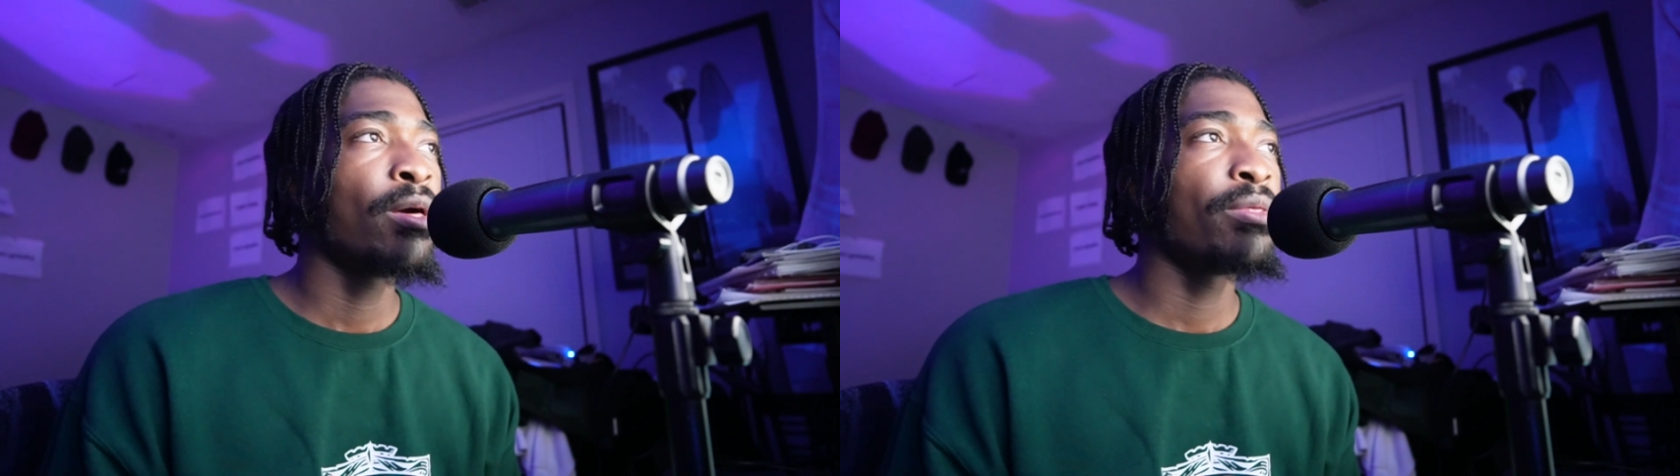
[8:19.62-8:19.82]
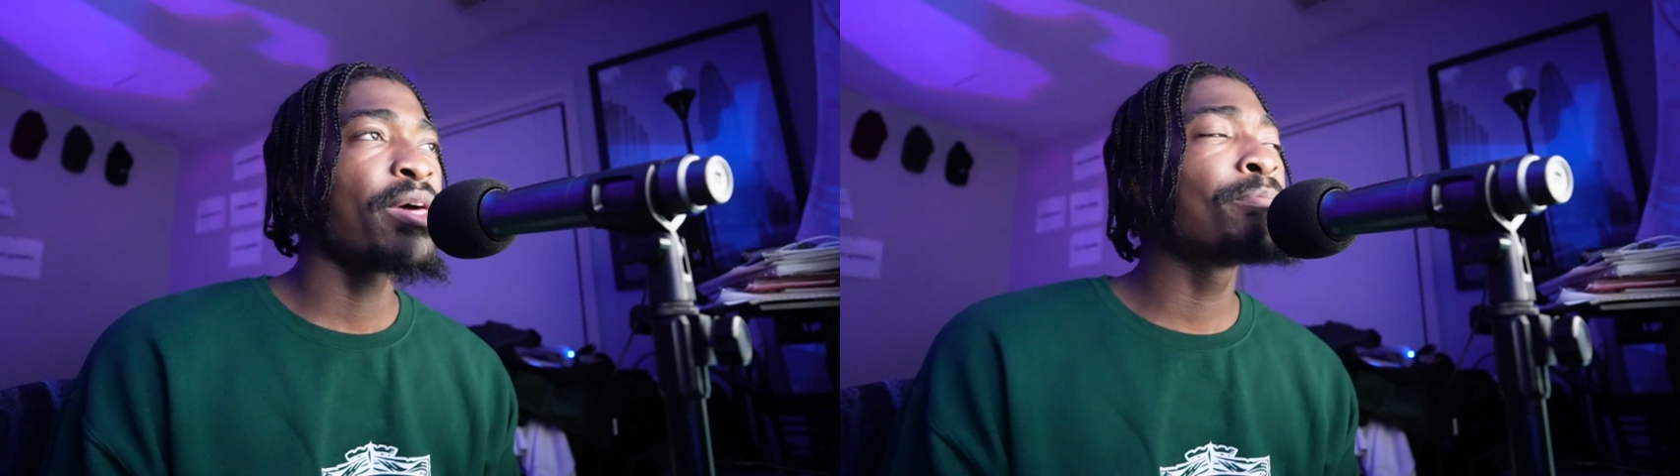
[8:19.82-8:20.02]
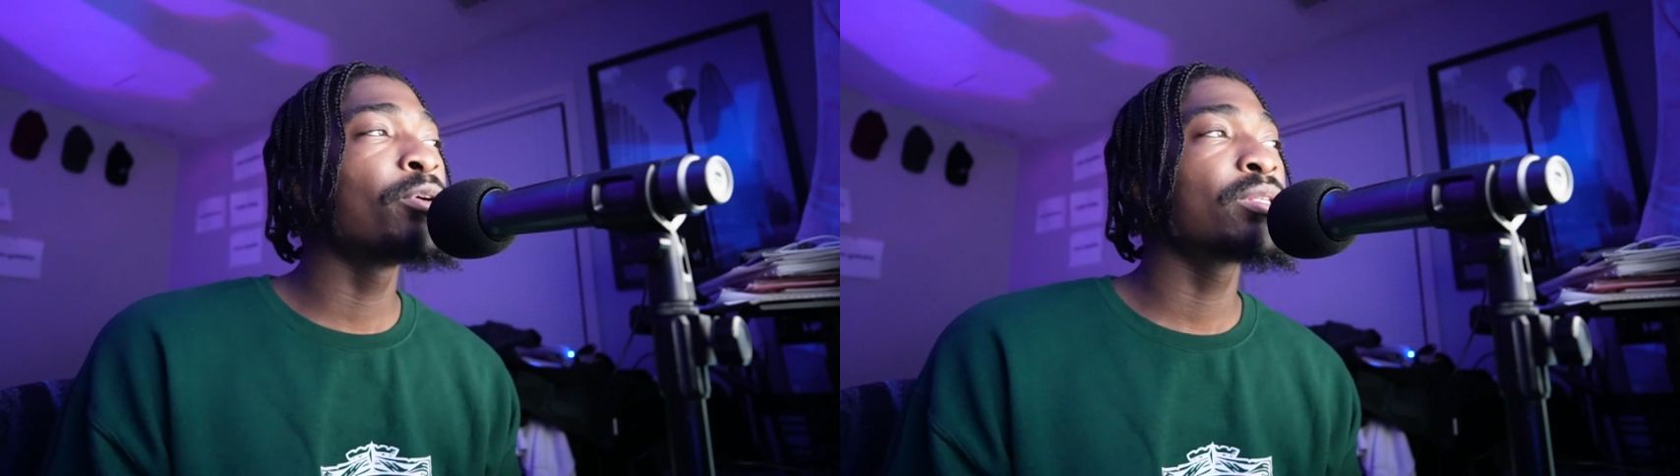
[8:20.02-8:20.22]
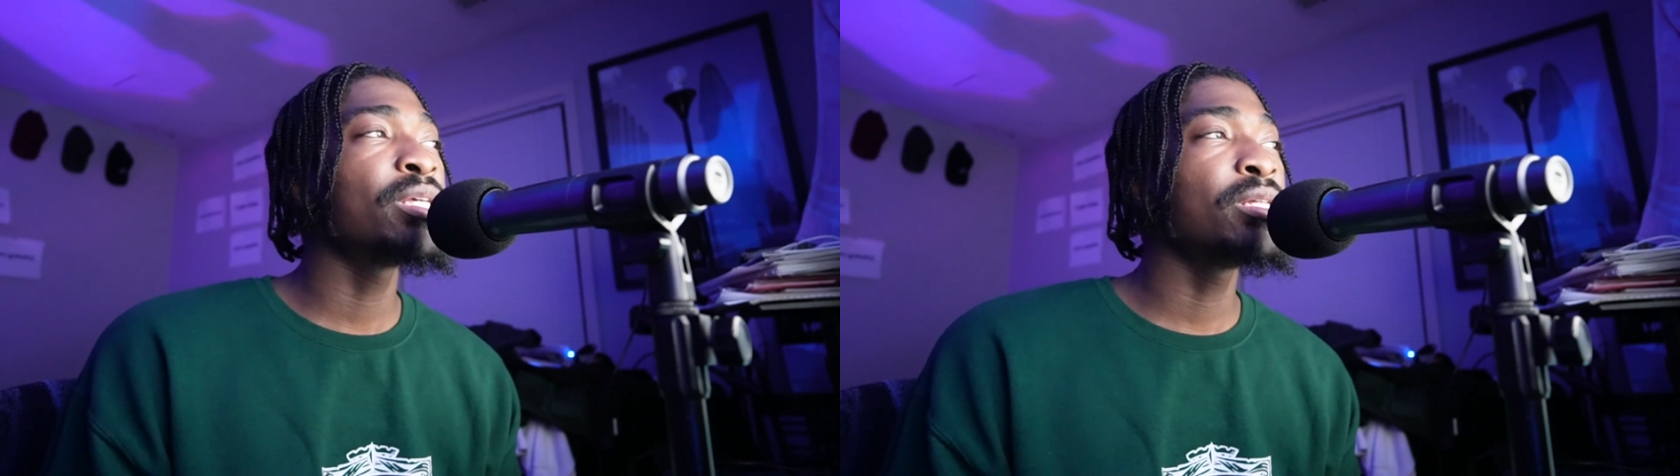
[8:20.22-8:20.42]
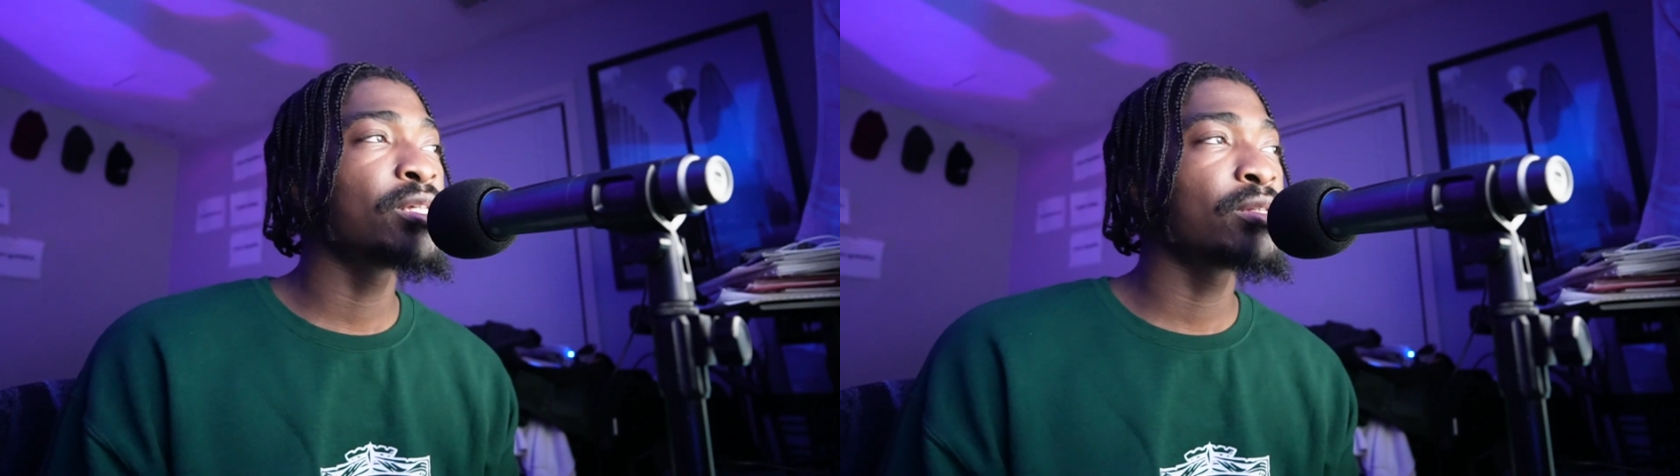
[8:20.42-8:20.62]
That book
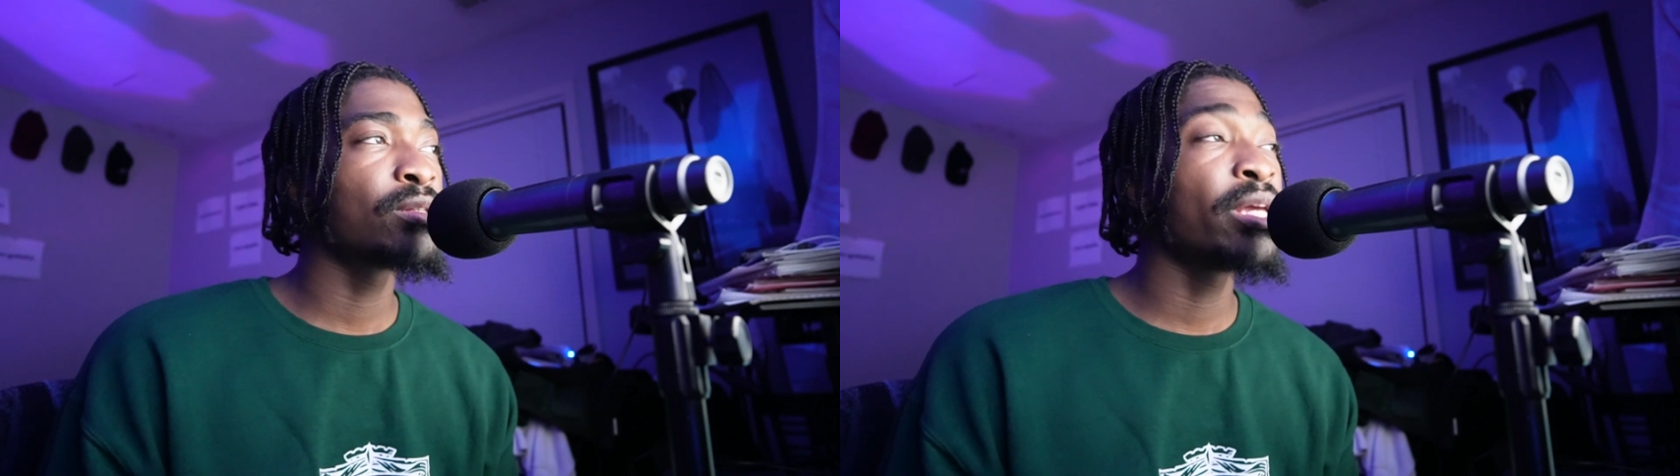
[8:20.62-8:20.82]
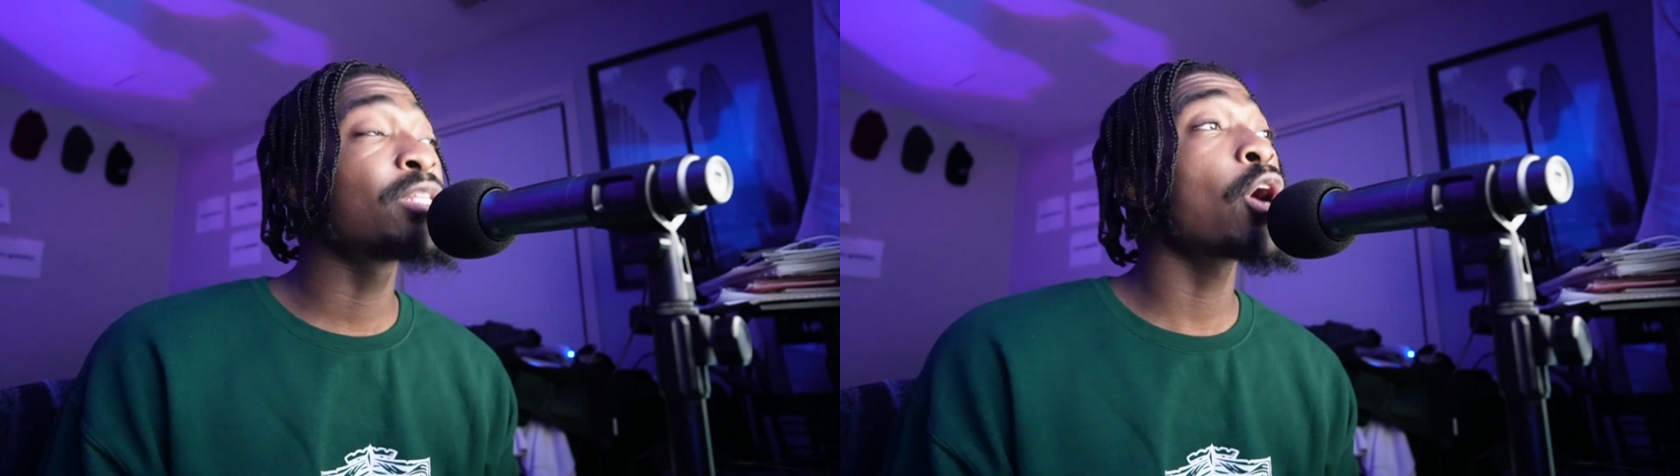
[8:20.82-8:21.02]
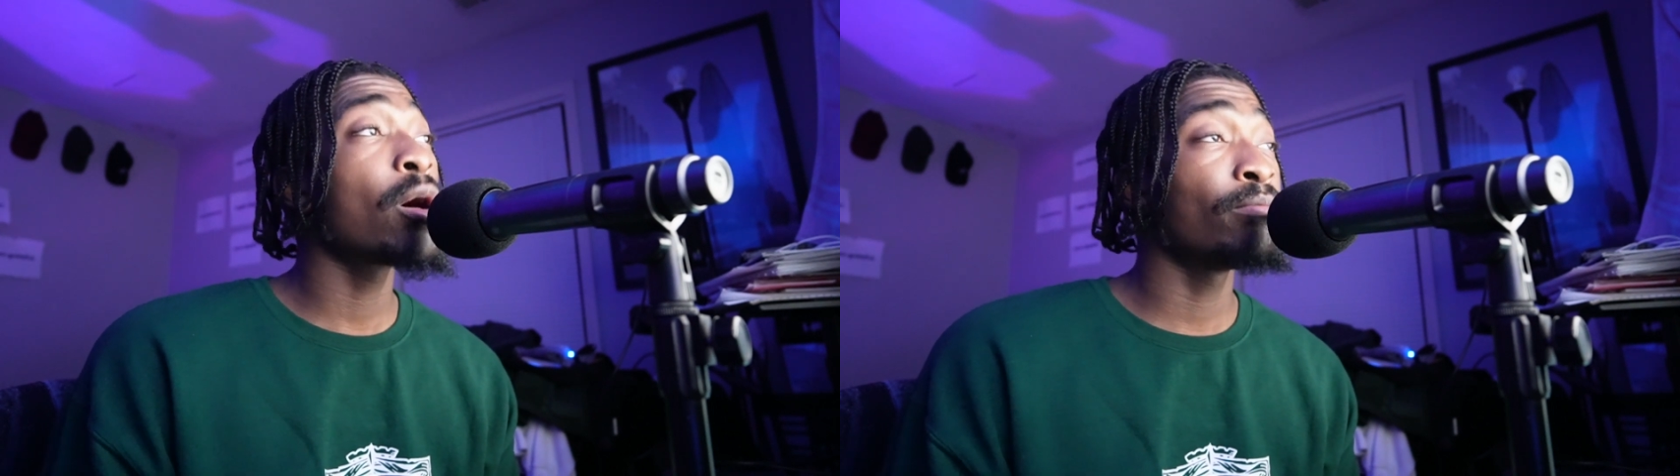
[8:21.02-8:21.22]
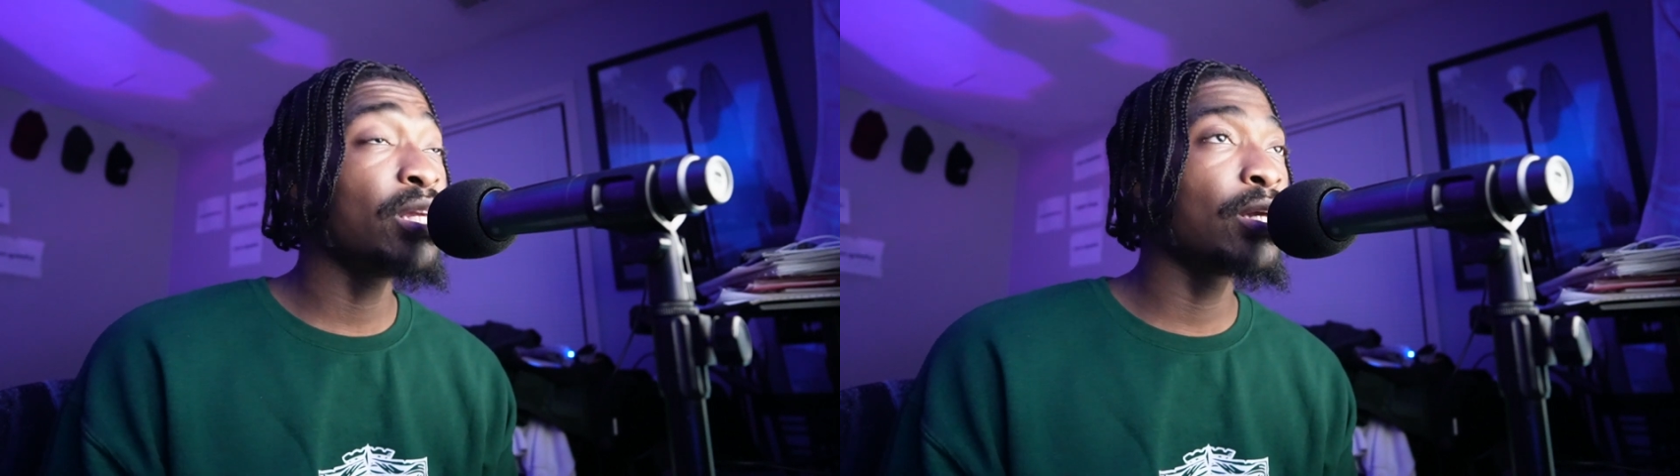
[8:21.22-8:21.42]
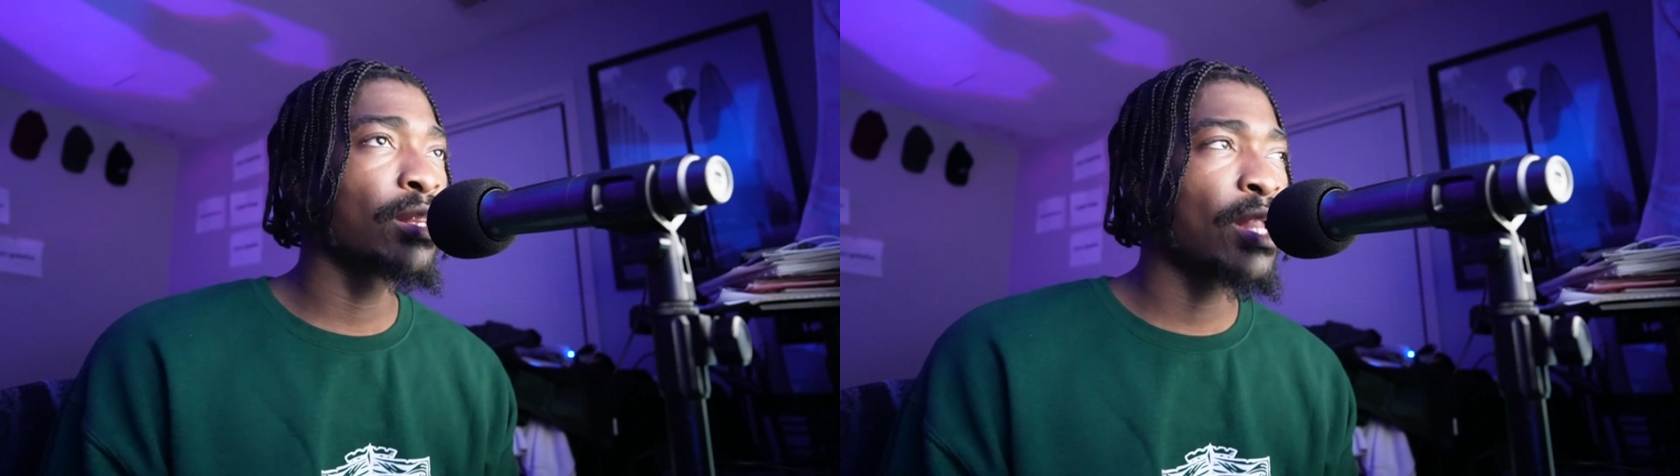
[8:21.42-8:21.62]
taught
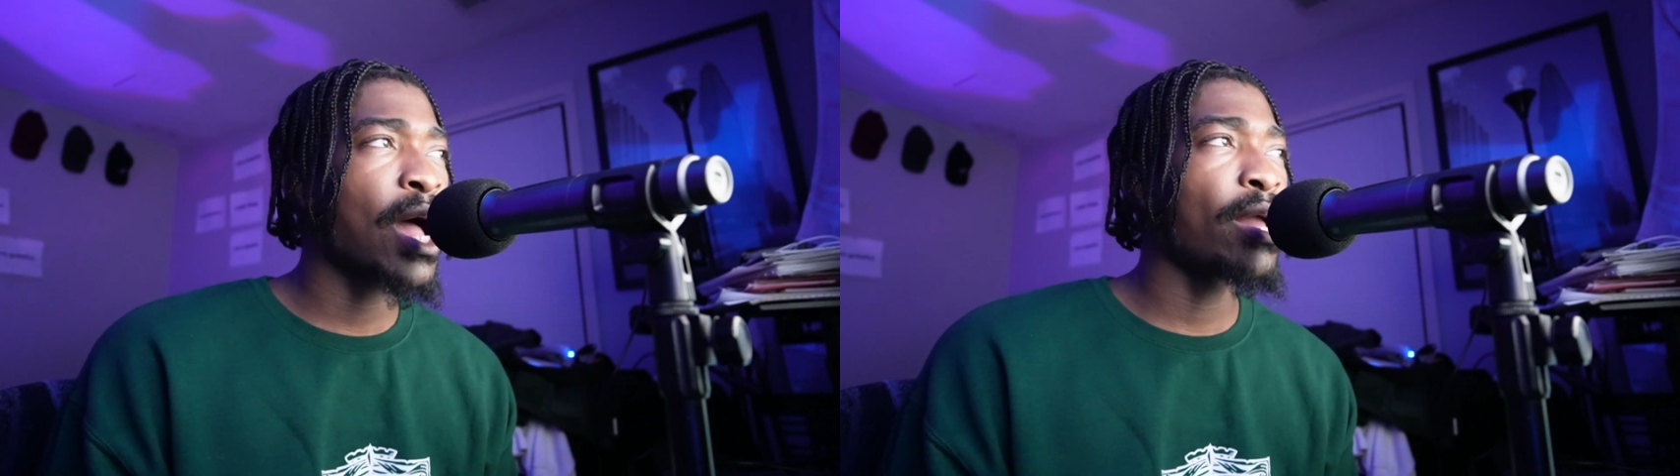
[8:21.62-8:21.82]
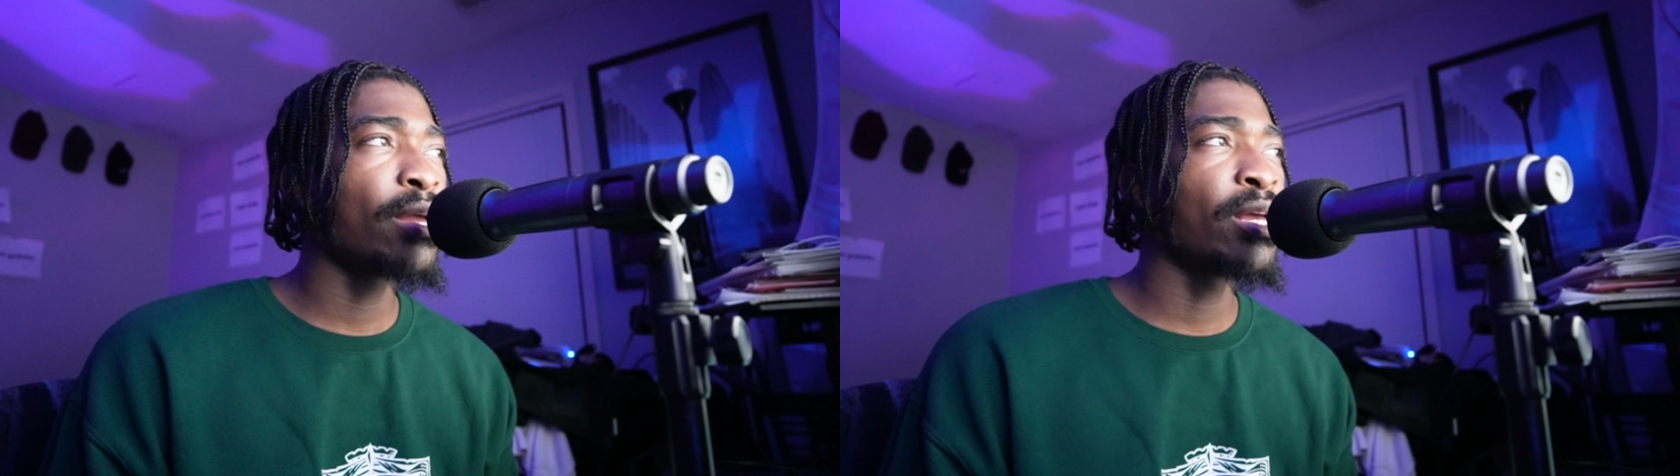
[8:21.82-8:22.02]
me a lot